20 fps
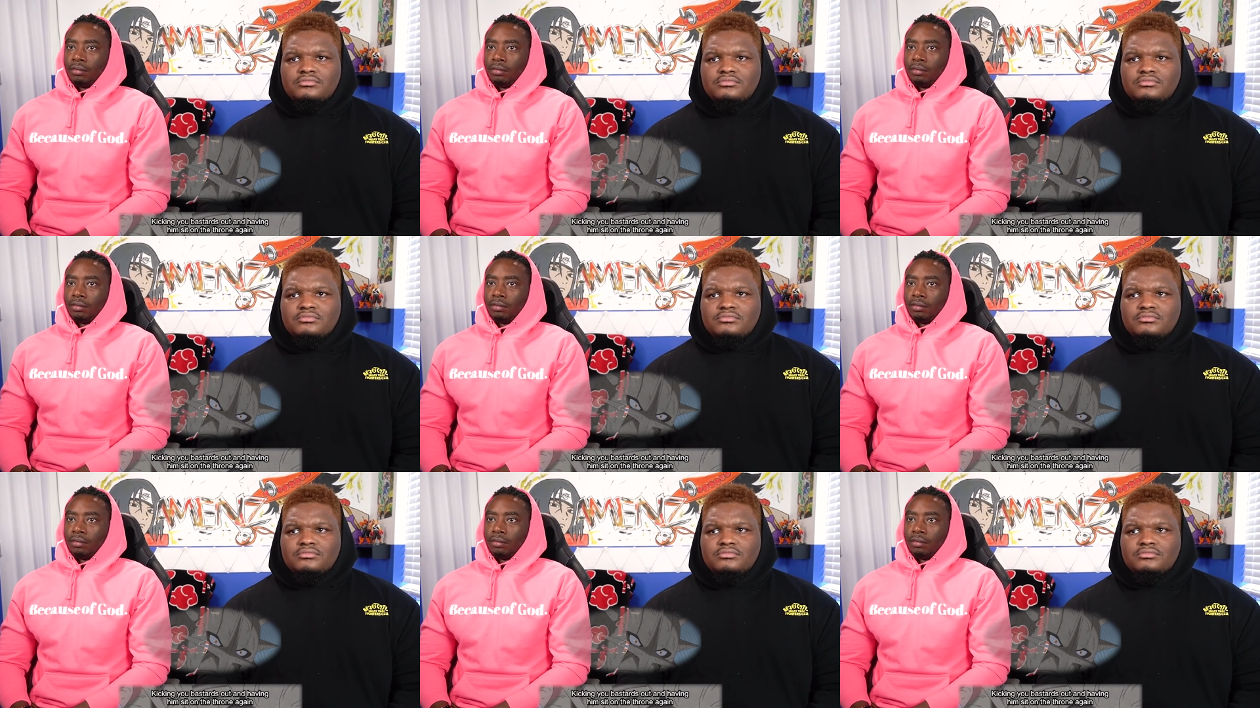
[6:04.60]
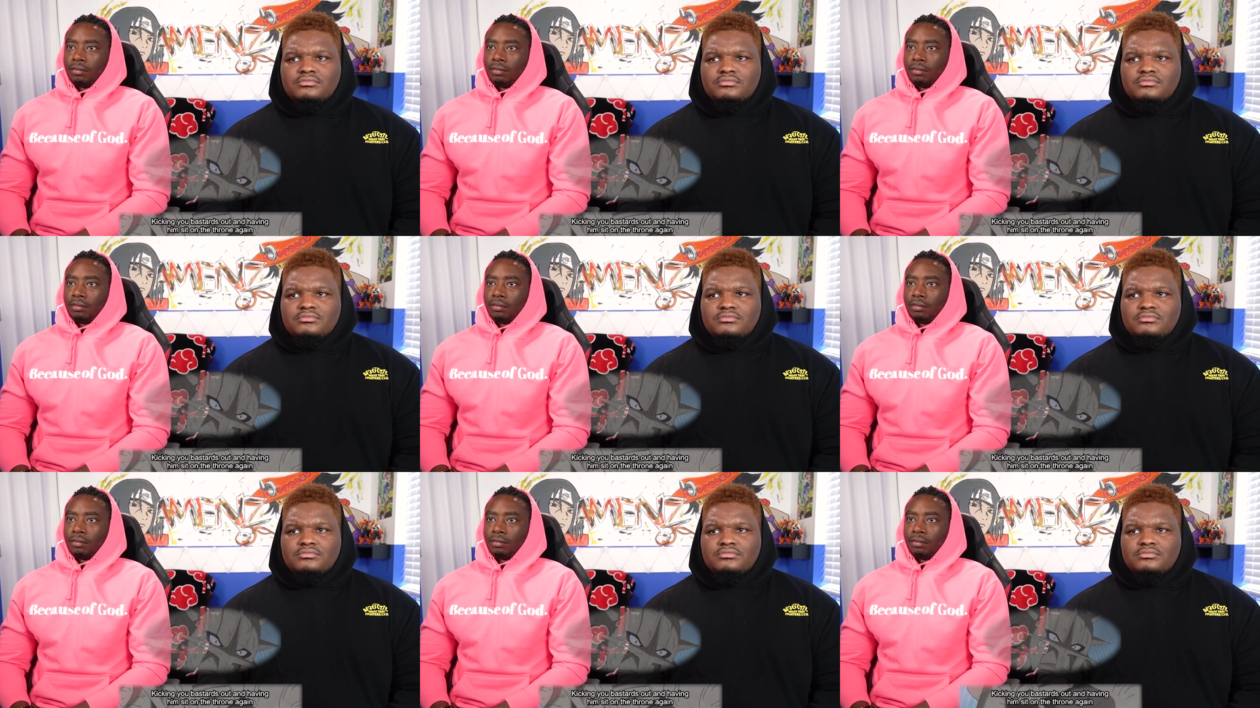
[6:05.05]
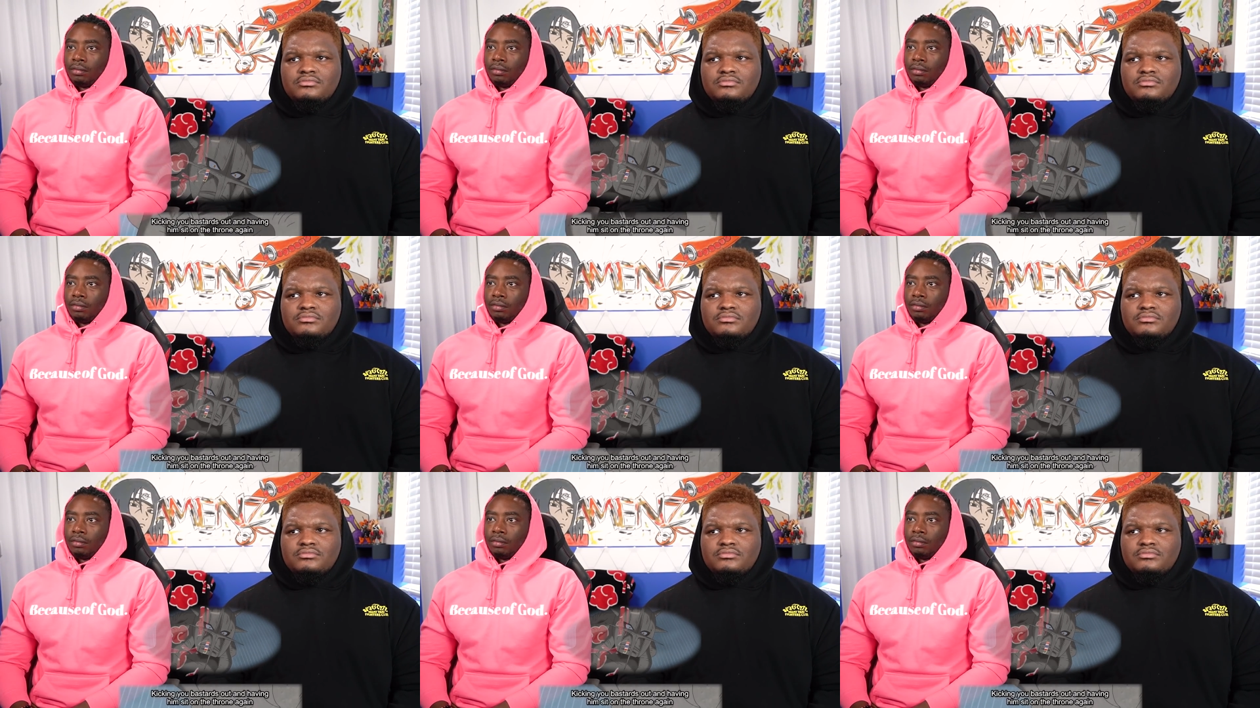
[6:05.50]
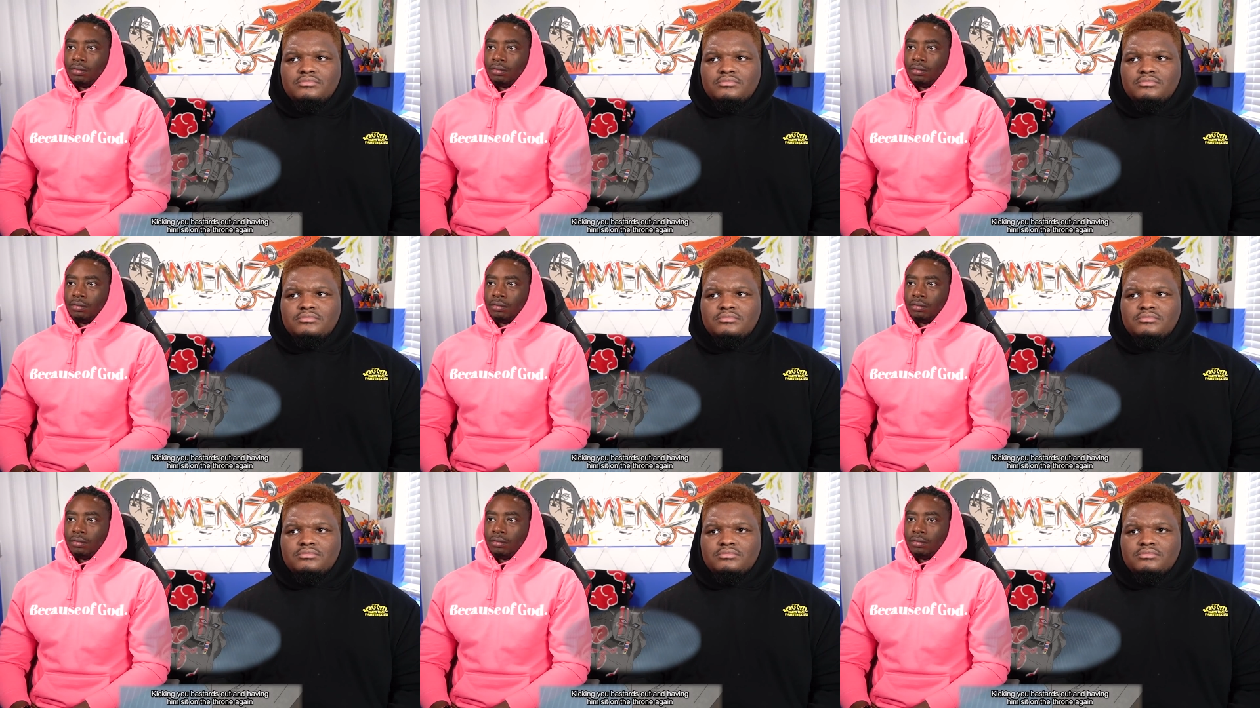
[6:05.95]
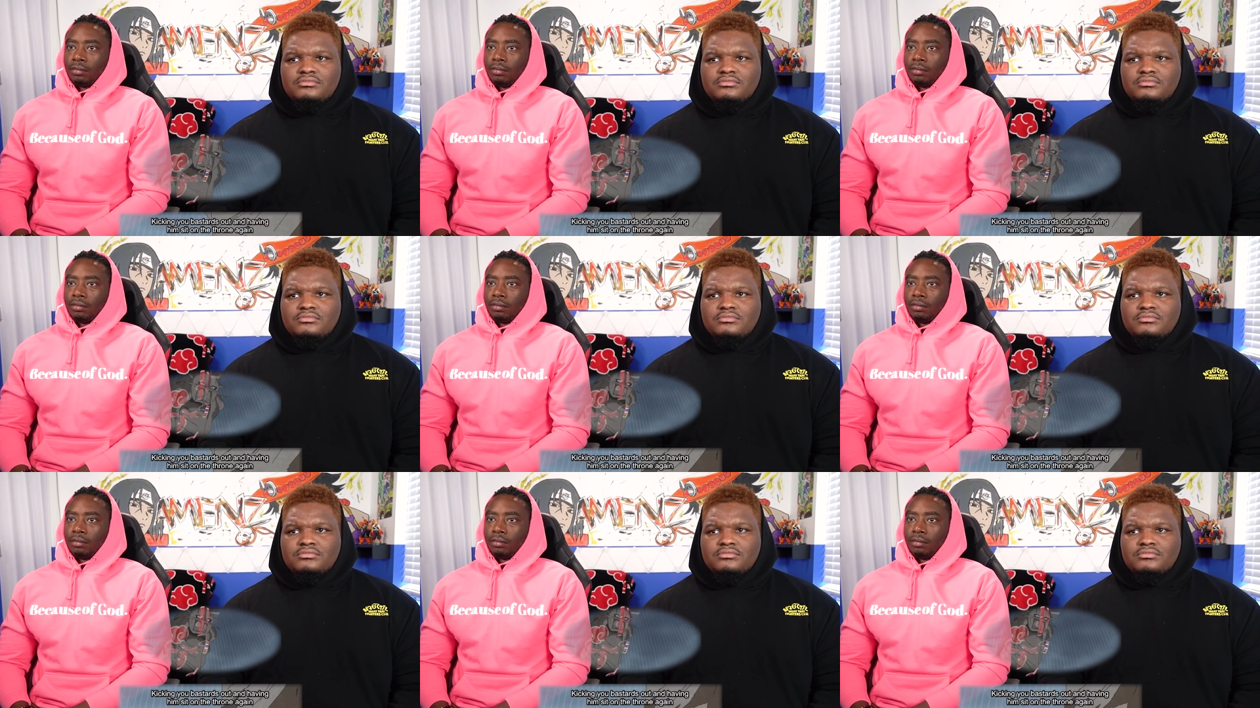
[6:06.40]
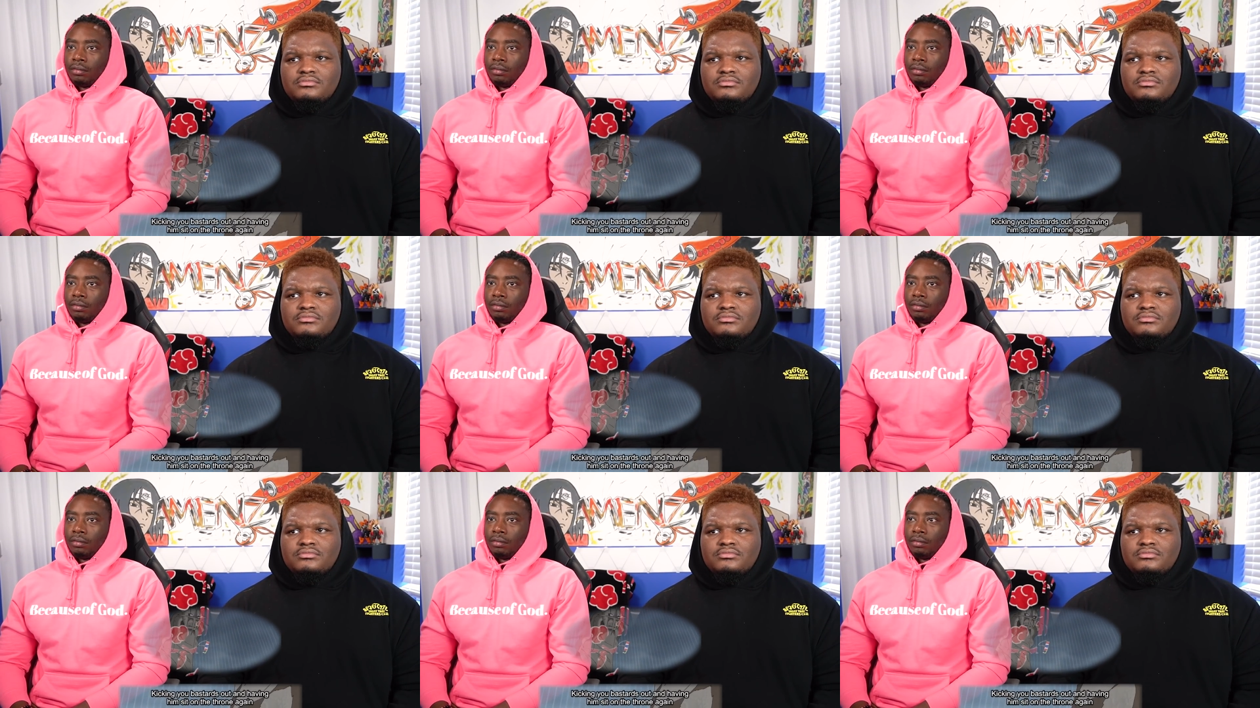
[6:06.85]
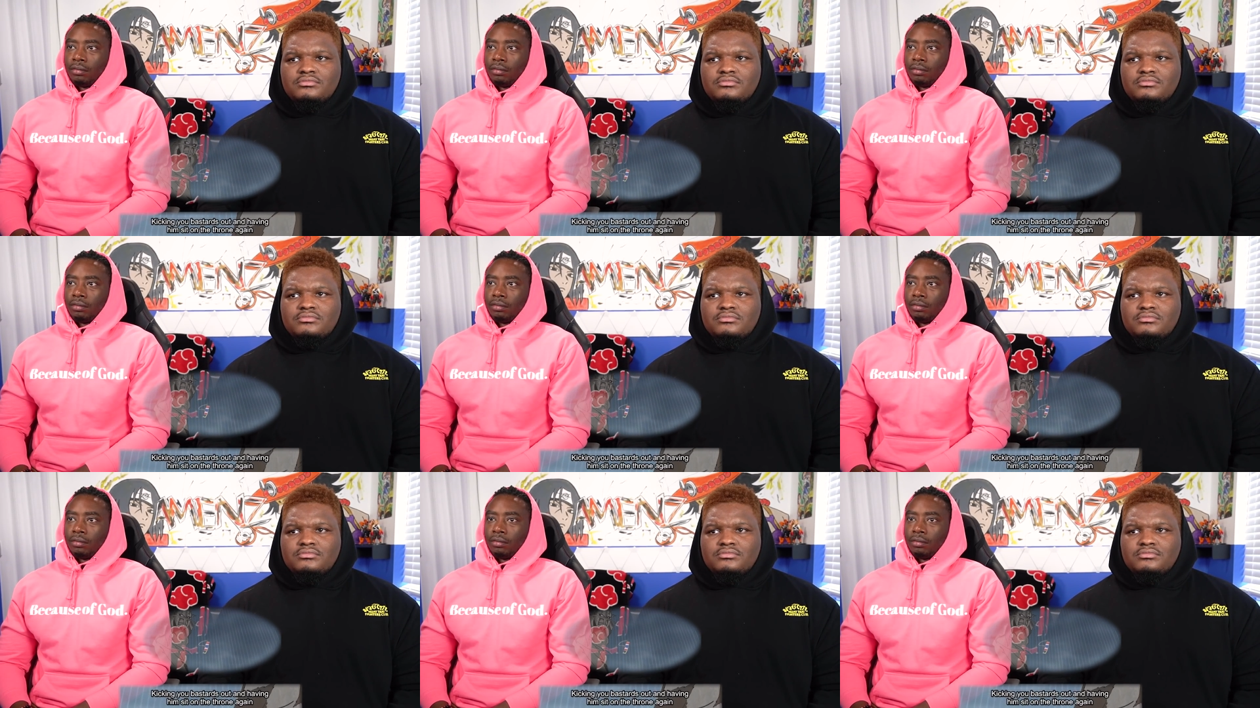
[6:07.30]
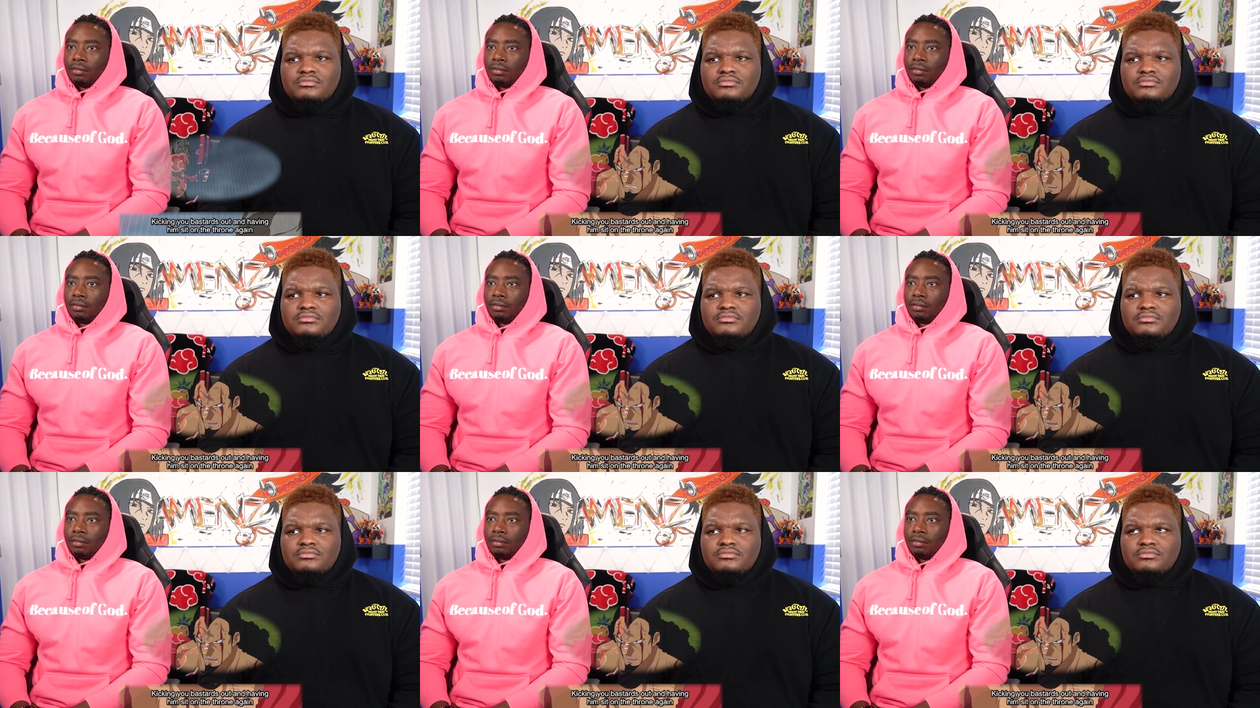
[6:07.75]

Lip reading: No one is speaking in this clip.